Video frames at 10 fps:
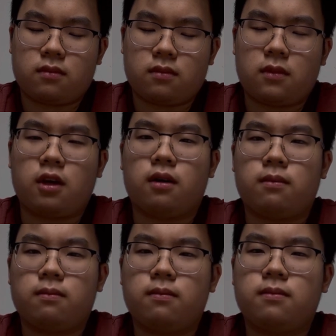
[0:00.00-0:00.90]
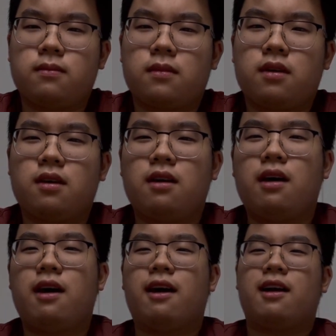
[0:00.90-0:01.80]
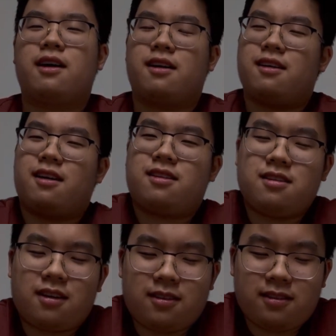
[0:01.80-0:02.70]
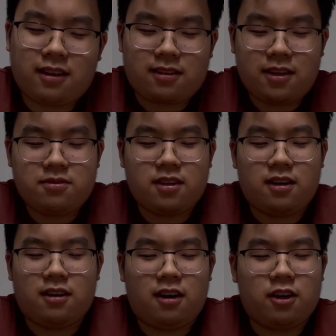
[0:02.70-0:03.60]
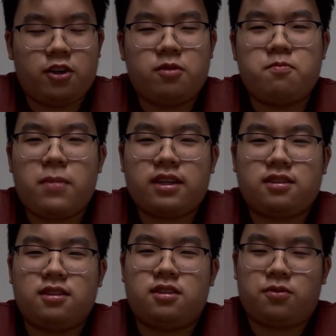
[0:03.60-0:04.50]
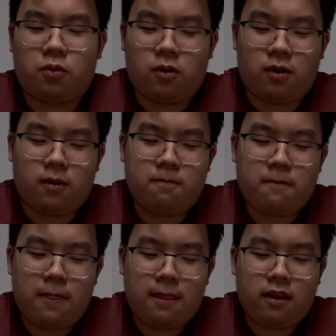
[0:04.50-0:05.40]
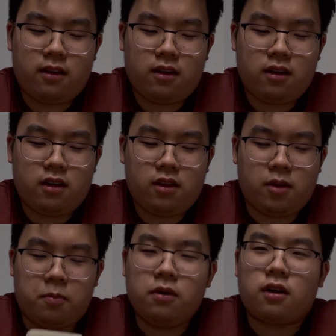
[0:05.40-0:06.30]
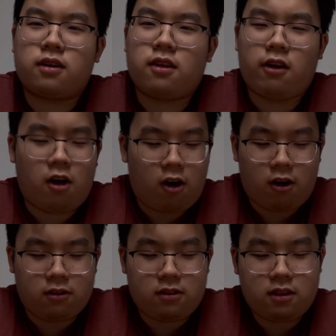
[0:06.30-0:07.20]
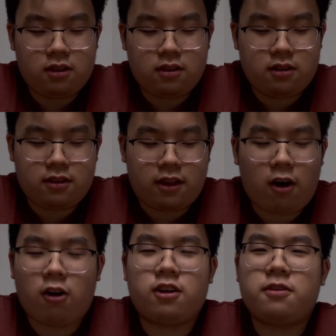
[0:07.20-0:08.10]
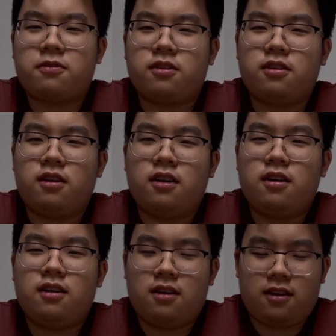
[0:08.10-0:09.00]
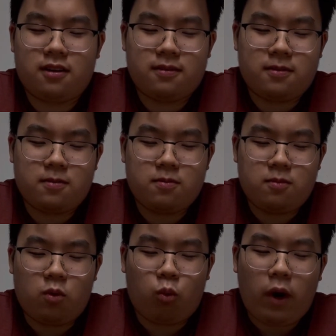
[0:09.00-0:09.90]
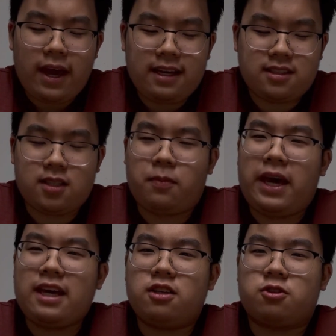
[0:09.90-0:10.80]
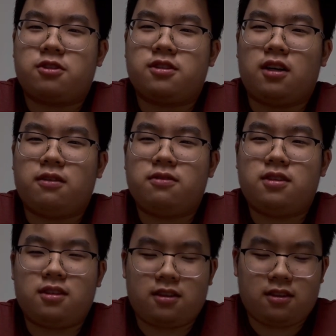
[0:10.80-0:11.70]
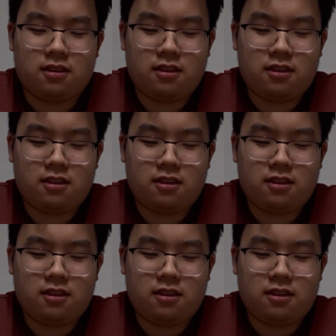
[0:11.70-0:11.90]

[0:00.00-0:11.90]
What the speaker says: Yeah. And I think that gives a good message for the book. There are different ways to paint yourself, to